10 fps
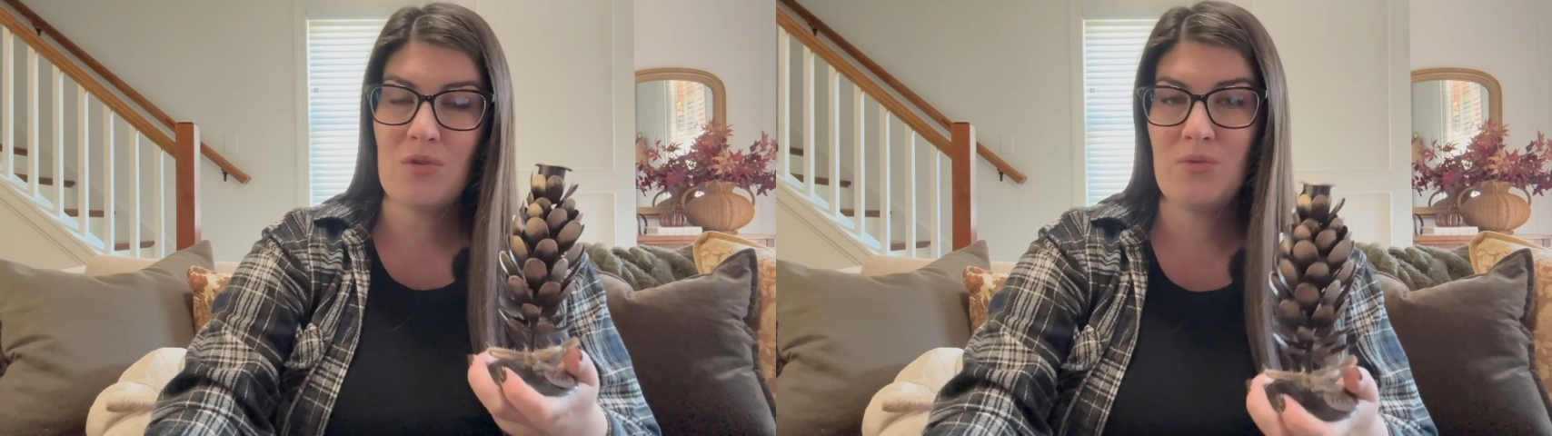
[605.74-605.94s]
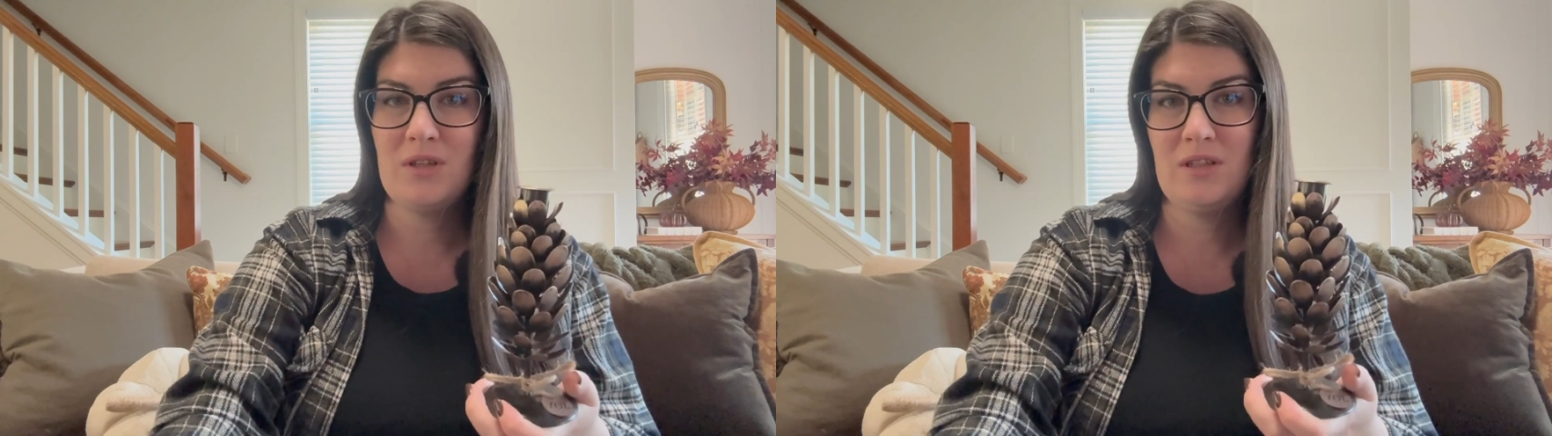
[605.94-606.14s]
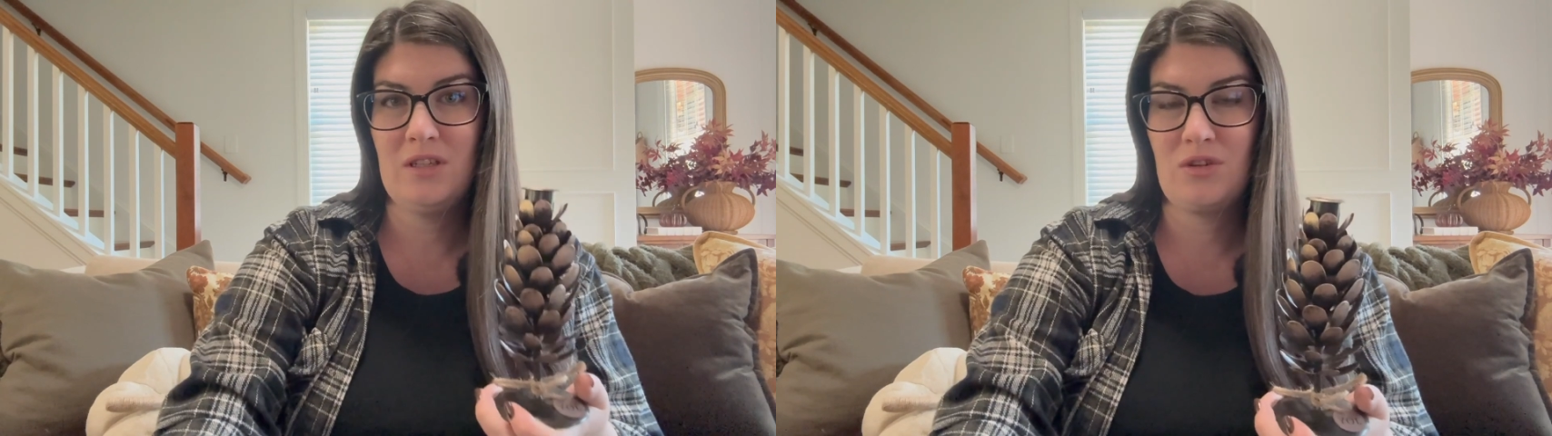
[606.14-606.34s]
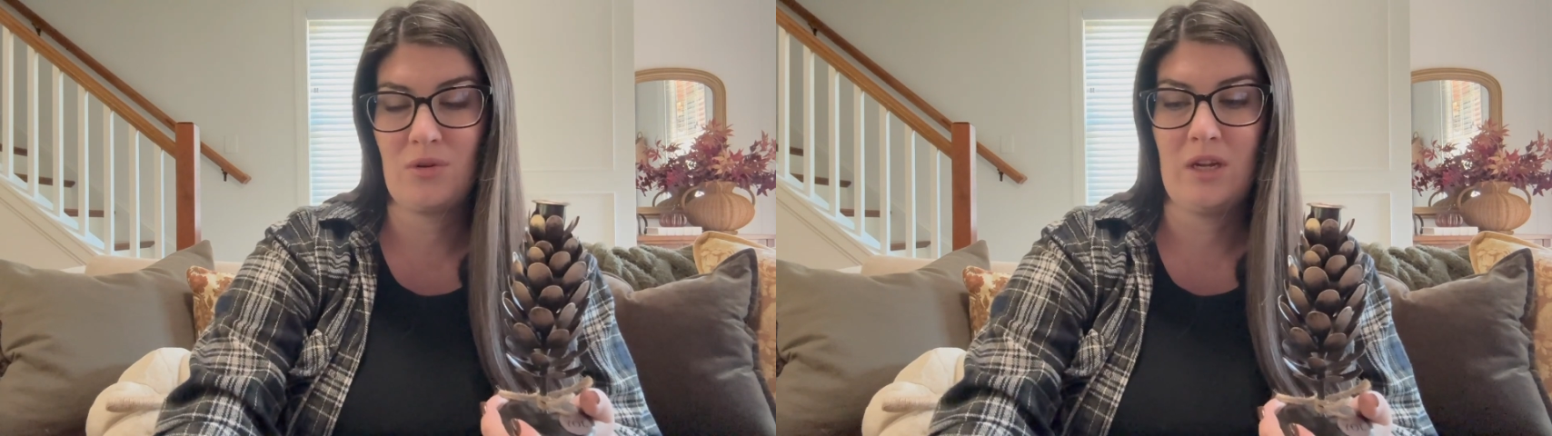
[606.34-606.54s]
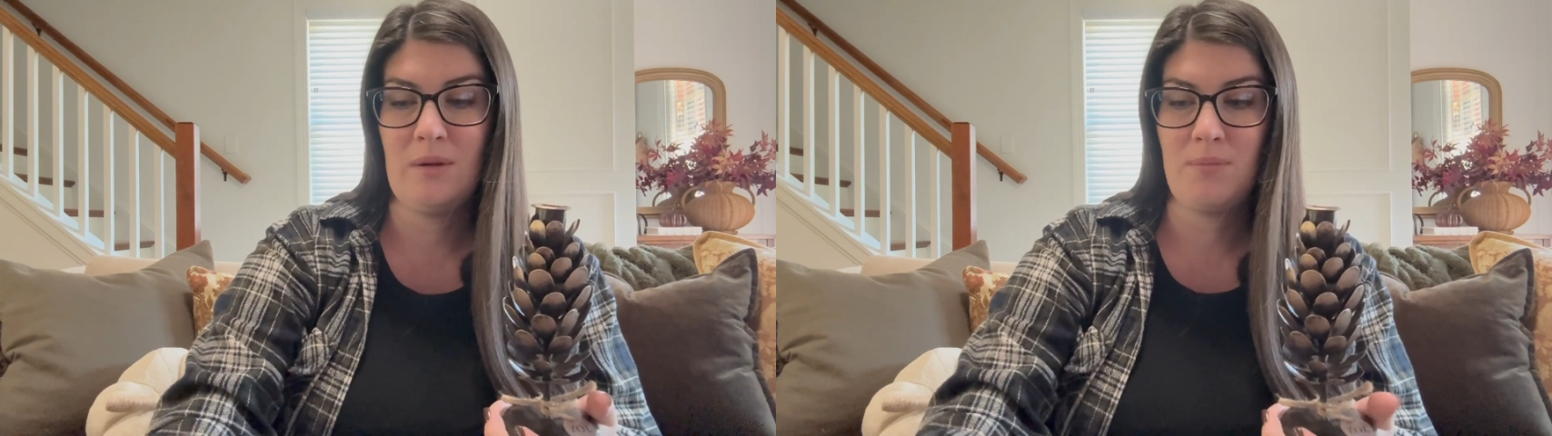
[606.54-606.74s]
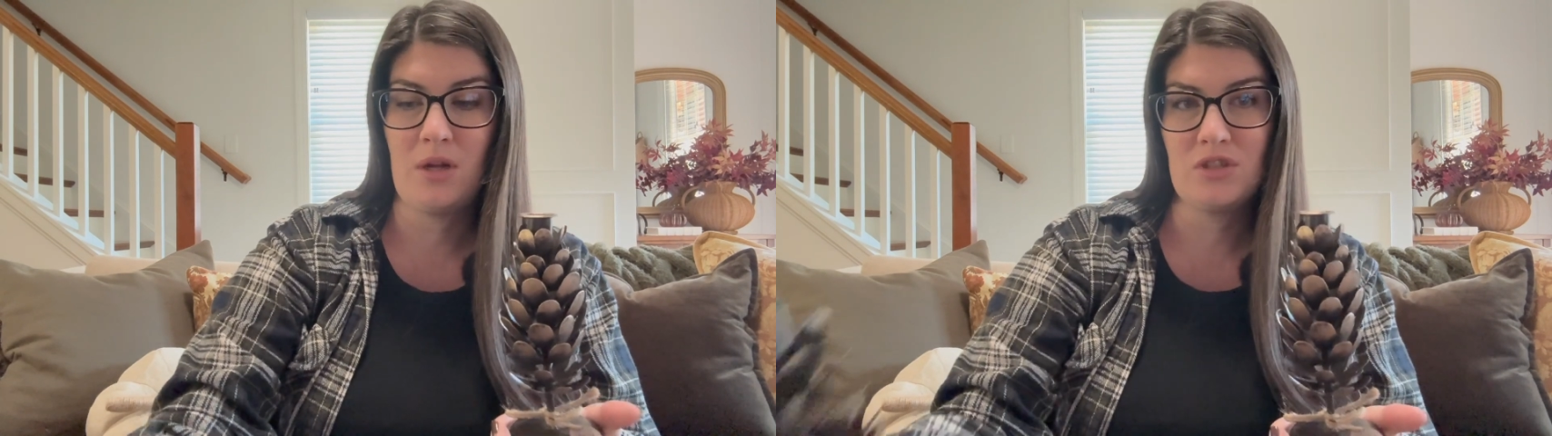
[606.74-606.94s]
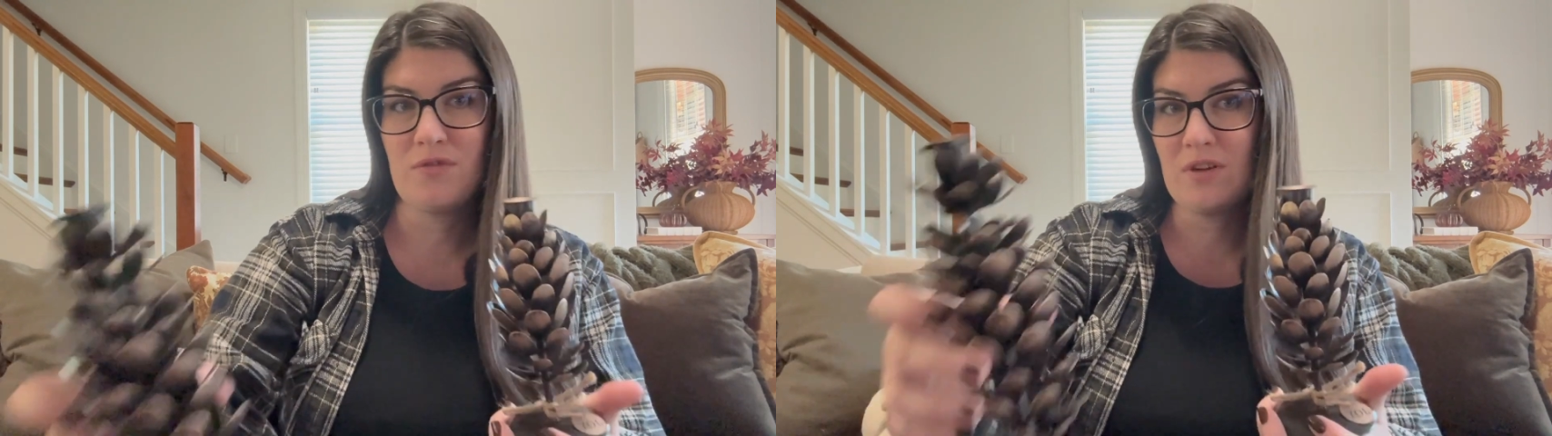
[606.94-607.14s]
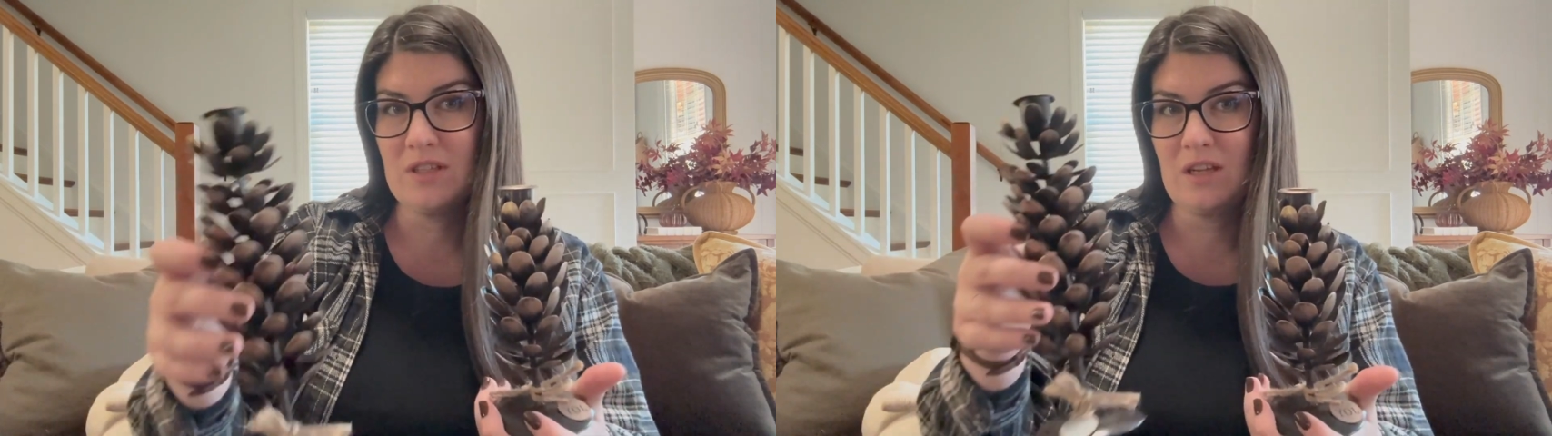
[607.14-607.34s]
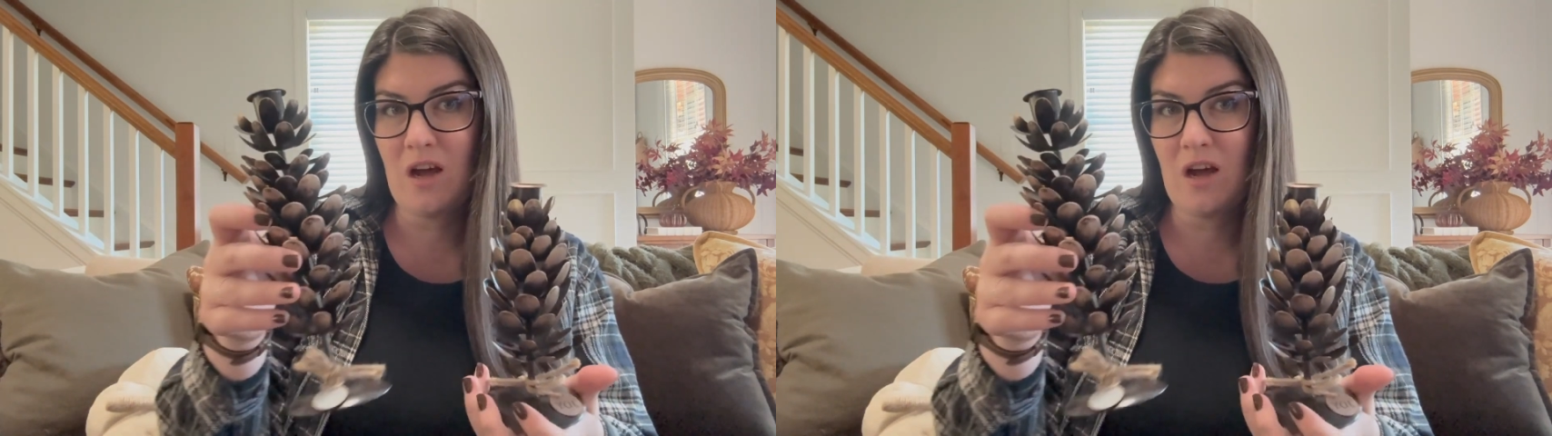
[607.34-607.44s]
really great budget-friendly